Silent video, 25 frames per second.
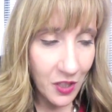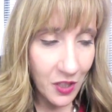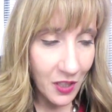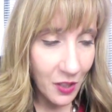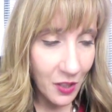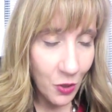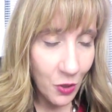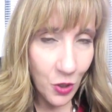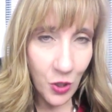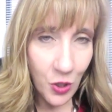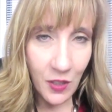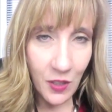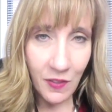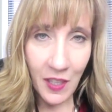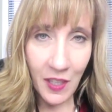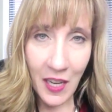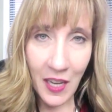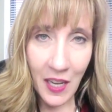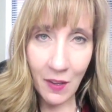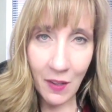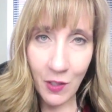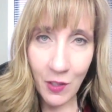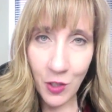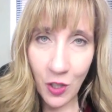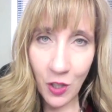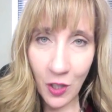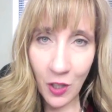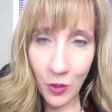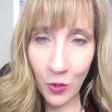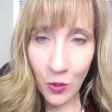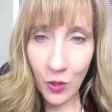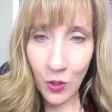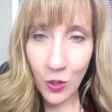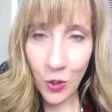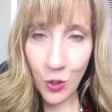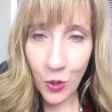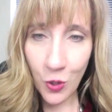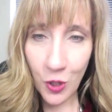I noticed you even have a doctorate
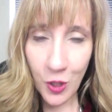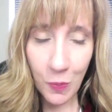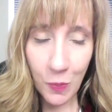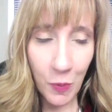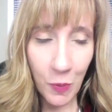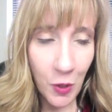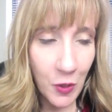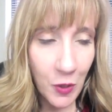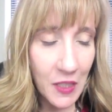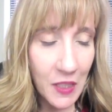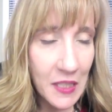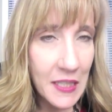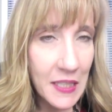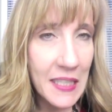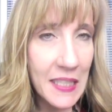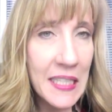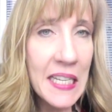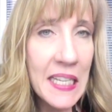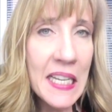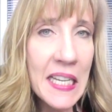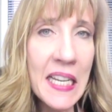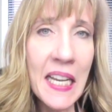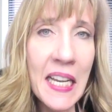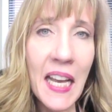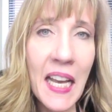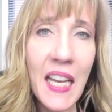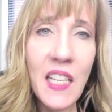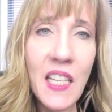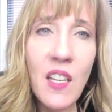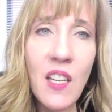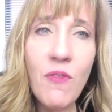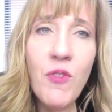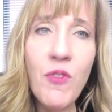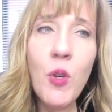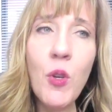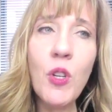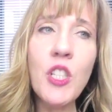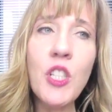of jurisprudence. And
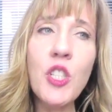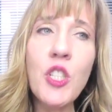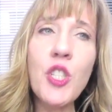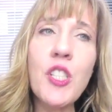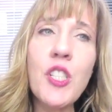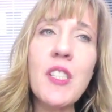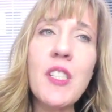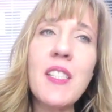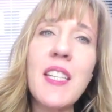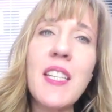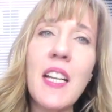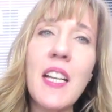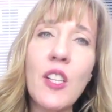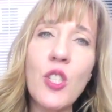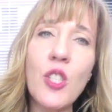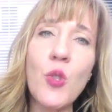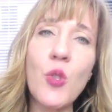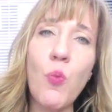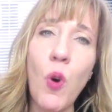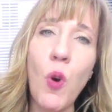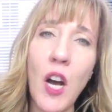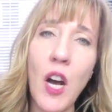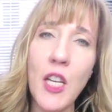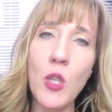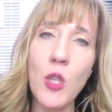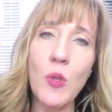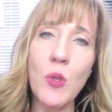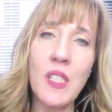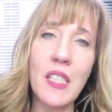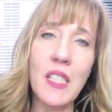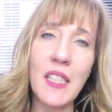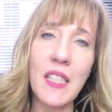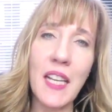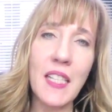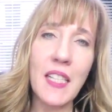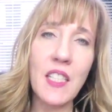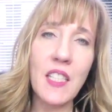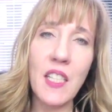if you could just tell us why you
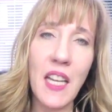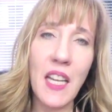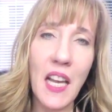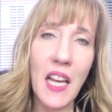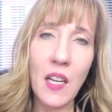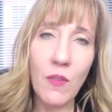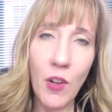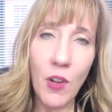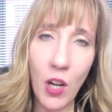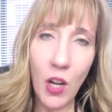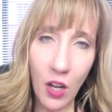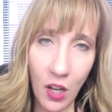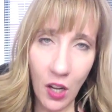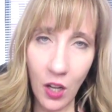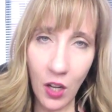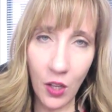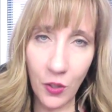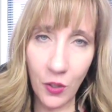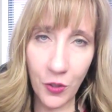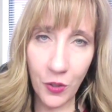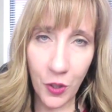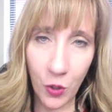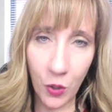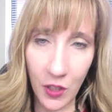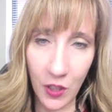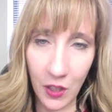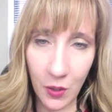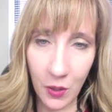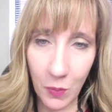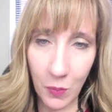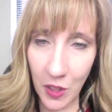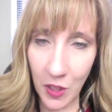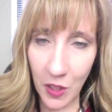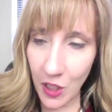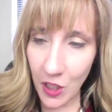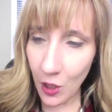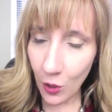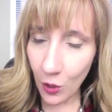selected out of all the critical
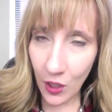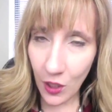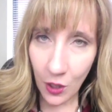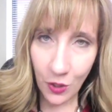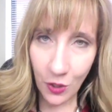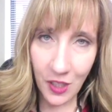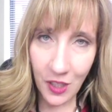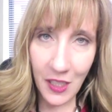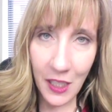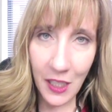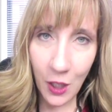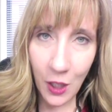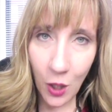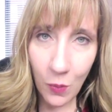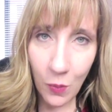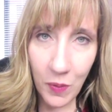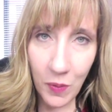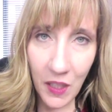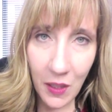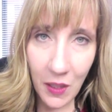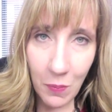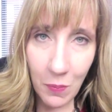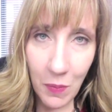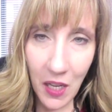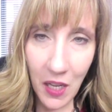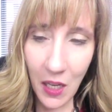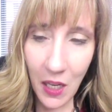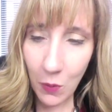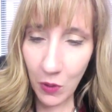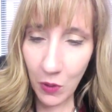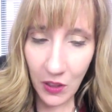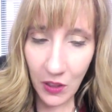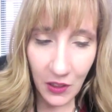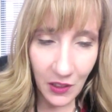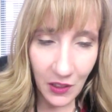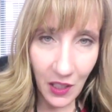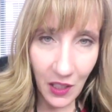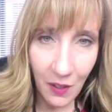materials niobium, I would
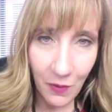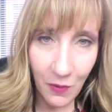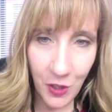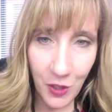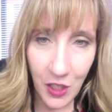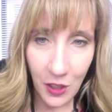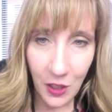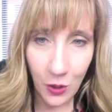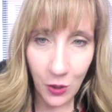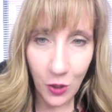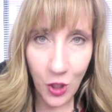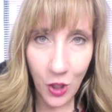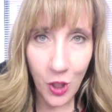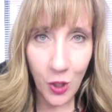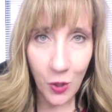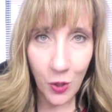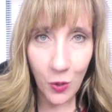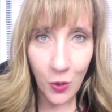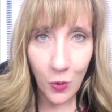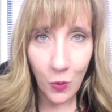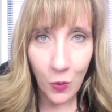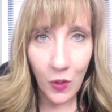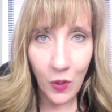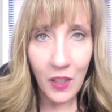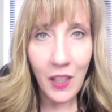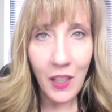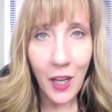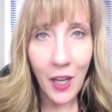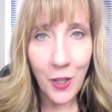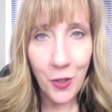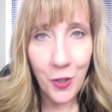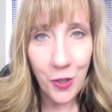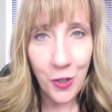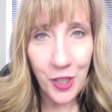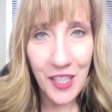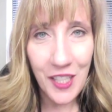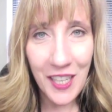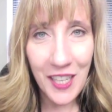love to to
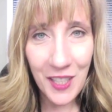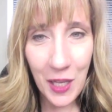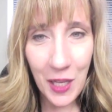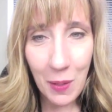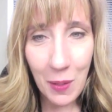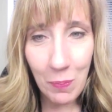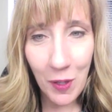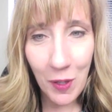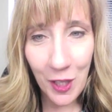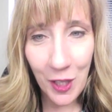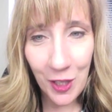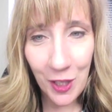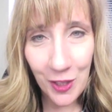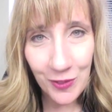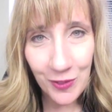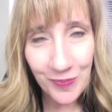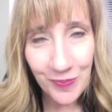understand that better.